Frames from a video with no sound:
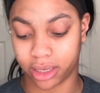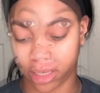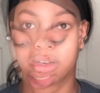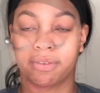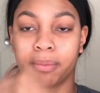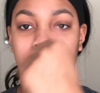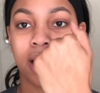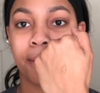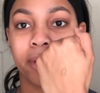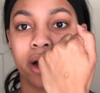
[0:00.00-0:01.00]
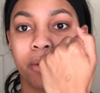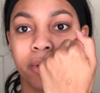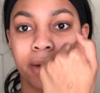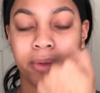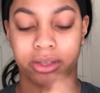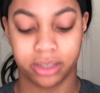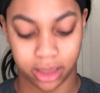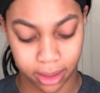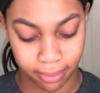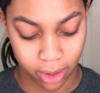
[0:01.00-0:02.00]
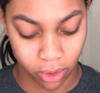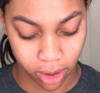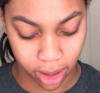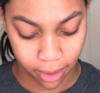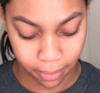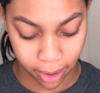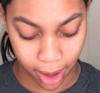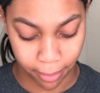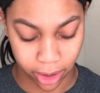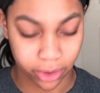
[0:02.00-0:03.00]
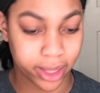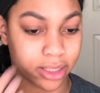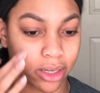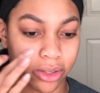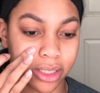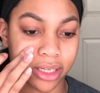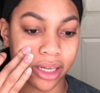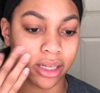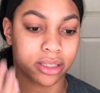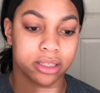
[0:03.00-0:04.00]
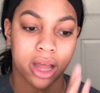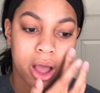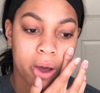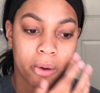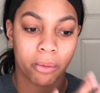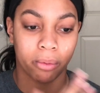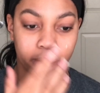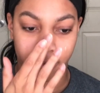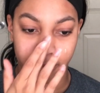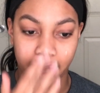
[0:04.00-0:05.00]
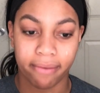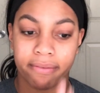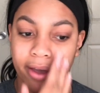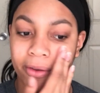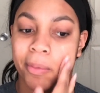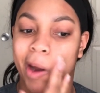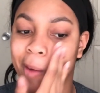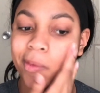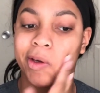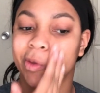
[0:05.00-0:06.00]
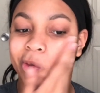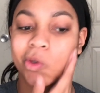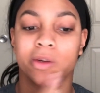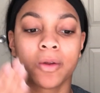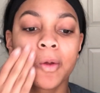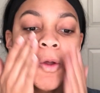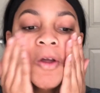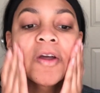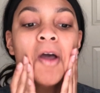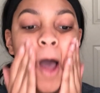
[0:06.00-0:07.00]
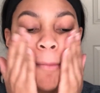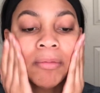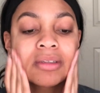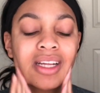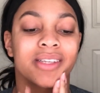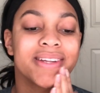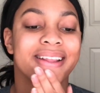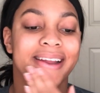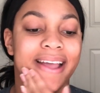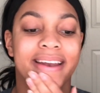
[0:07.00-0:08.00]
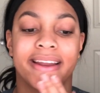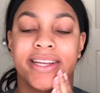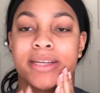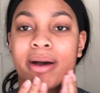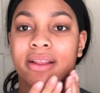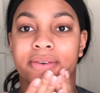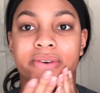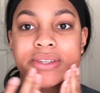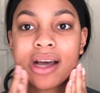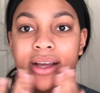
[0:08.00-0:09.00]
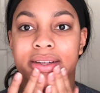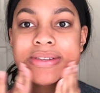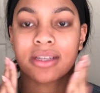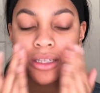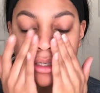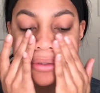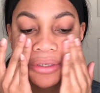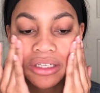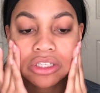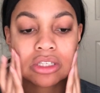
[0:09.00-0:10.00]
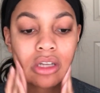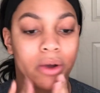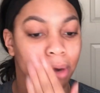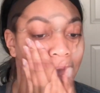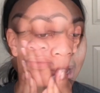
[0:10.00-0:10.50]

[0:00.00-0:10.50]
So for primer, we're going to be using the Milk primer. You guys know this is one of my favorite primers. I'm obsessed with it and need to buy the full size. It's so nice.